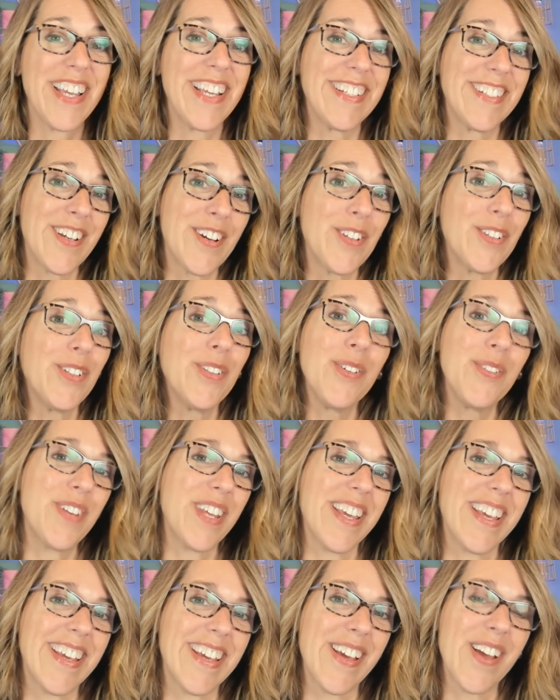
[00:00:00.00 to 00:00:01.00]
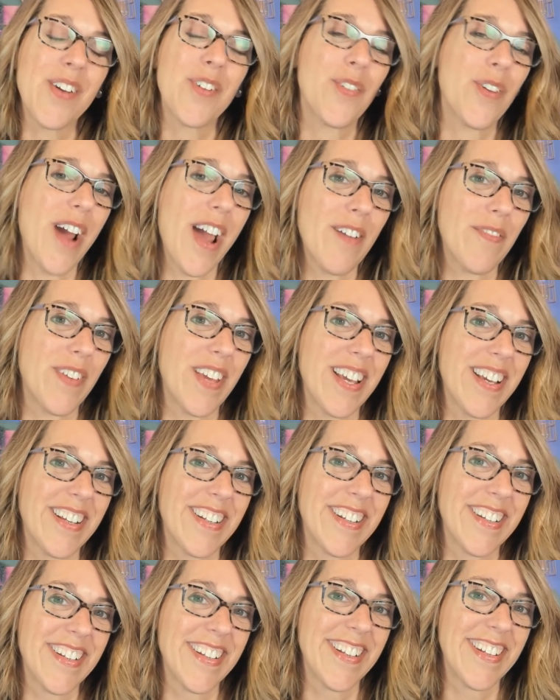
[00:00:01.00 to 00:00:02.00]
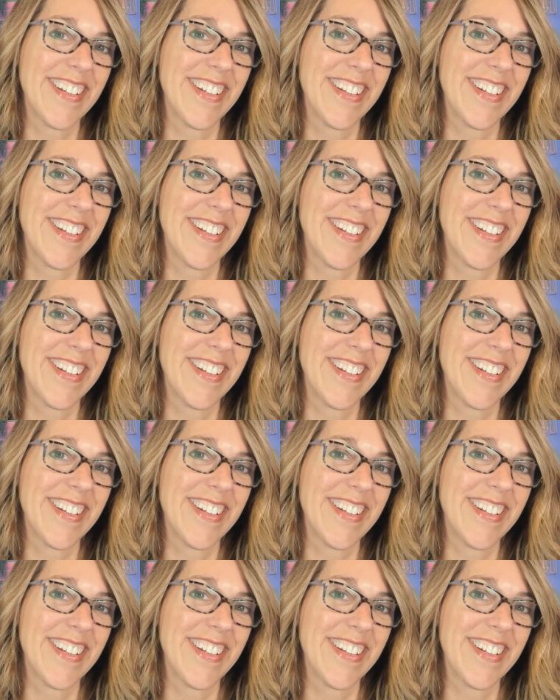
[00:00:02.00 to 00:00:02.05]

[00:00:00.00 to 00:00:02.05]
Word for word: including graphing.